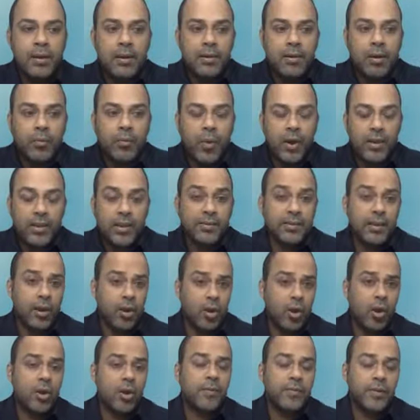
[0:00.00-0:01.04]
where there's a
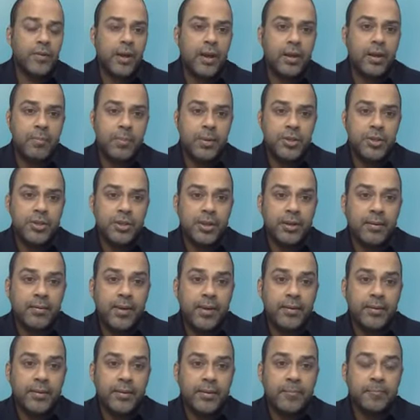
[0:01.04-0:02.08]
lot of data being
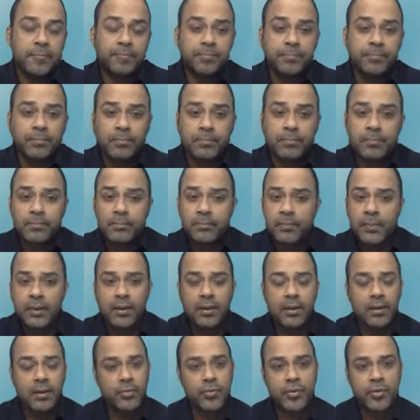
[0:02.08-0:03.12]
generated.
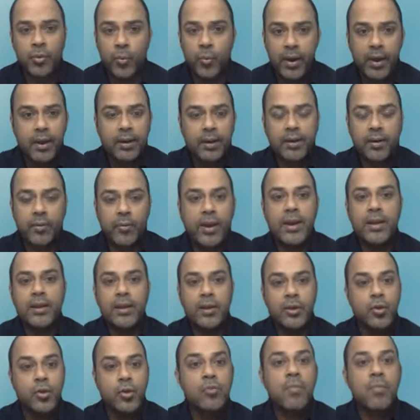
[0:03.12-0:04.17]
So we are creating a
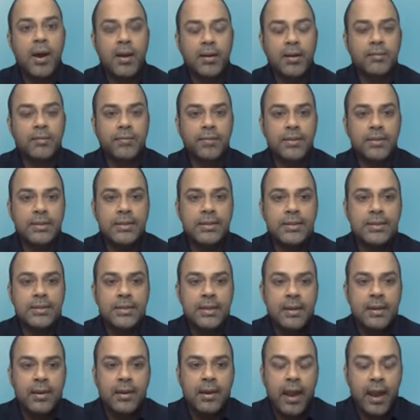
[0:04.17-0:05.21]
new market for this.
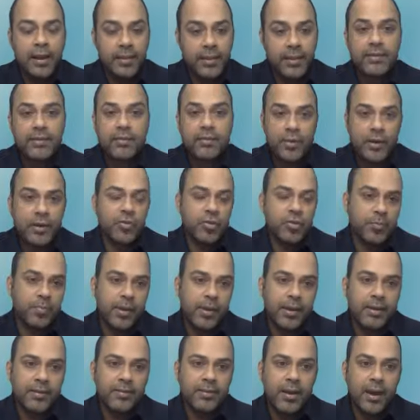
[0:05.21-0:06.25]
And really super
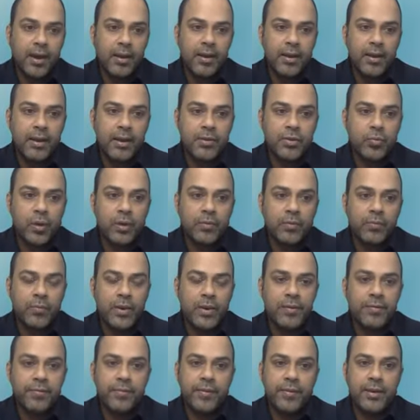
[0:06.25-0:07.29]
exciting, because what
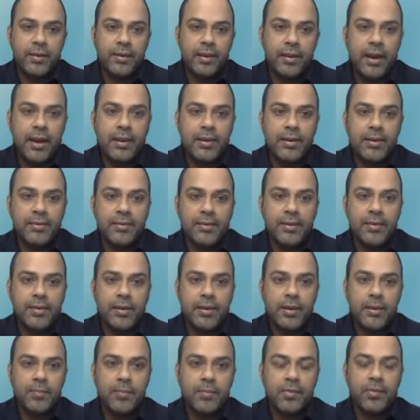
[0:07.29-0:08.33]
we feel like is
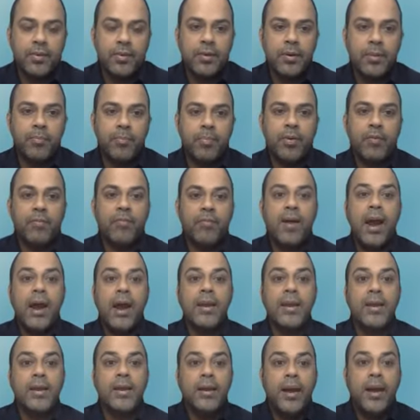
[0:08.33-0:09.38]
Itheum's
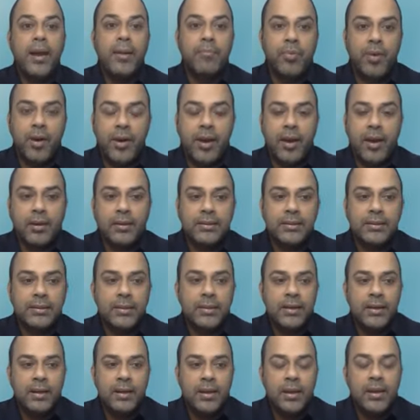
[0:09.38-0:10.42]
providing a product
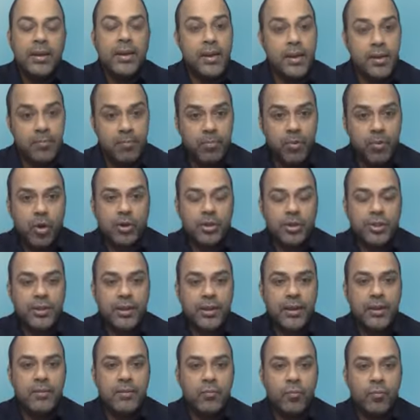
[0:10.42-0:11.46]
in
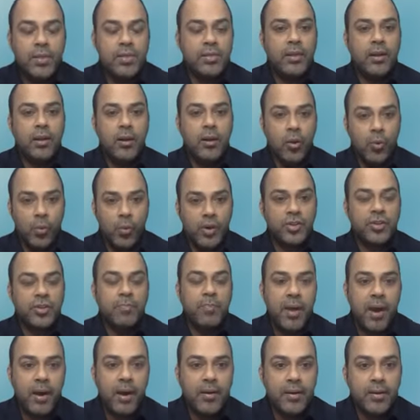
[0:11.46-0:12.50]
blockchain with the lowest
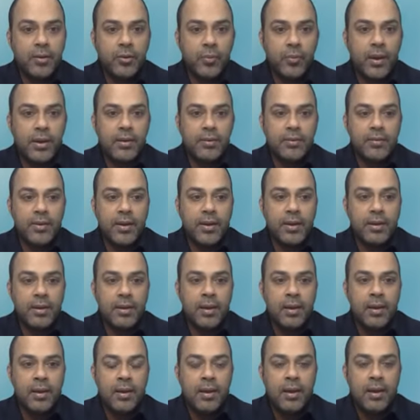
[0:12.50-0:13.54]
barrier to entry
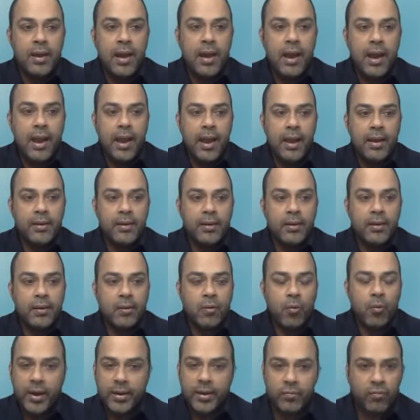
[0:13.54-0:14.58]
and
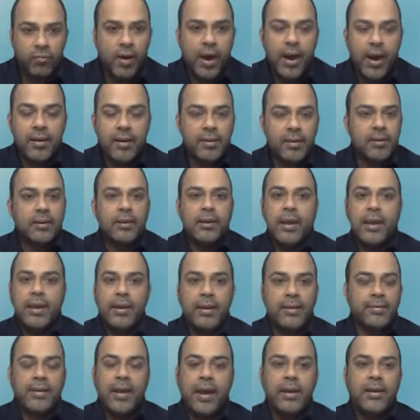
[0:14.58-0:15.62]
quite viral and
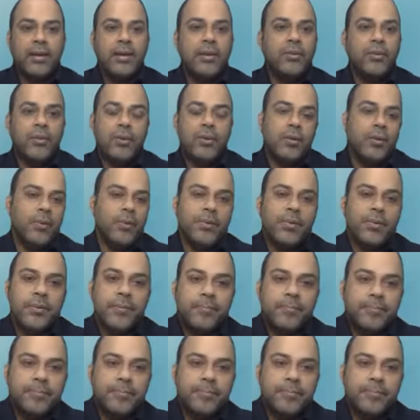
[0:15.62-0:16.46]
exciting to use.